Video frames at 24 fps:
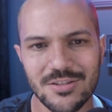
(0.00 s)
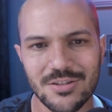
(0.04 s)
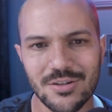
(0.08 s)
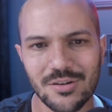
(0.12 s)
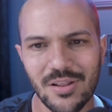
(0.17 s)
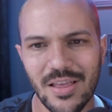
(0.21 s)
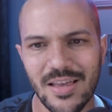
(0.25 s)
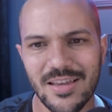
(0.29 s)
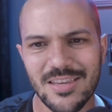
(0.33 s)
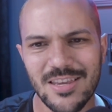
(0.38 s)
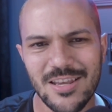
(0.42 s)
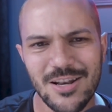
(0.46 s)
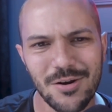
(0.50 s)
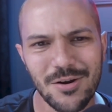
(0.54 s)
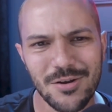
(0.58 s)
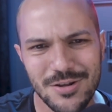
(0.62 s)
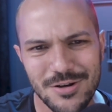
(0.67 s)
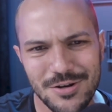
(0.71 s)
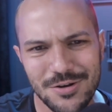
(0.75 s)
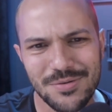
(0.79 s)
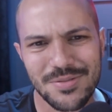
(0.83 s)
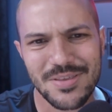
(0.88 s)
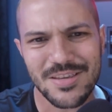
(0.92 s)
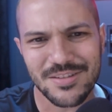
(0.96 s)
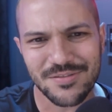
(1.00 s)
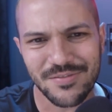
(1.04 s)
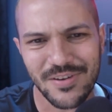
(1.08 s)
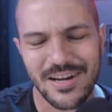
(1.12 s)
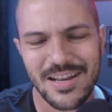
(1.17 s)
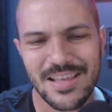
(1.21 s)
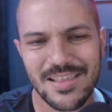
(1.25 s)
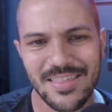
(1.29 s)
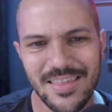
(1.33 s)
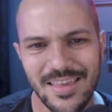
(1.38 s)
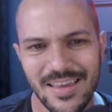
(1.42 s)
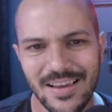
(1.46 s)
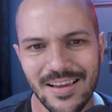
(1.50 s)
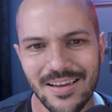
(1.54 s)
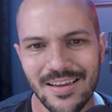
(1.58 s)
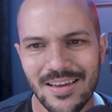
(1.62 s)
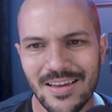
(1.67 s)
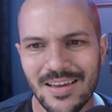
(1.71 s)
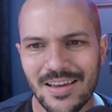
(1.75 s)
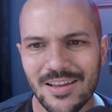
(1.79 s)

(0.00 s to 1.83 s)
You're like, you do this funny thing.